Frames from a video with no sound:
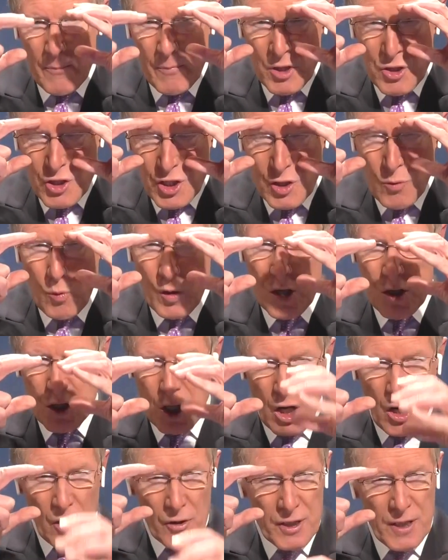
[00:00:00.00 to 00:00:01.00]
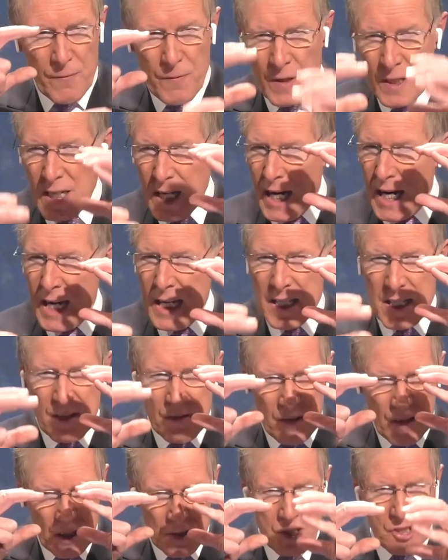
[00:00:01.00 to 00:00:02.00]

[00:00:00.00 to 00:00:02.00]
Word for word: but she wears all different kinds of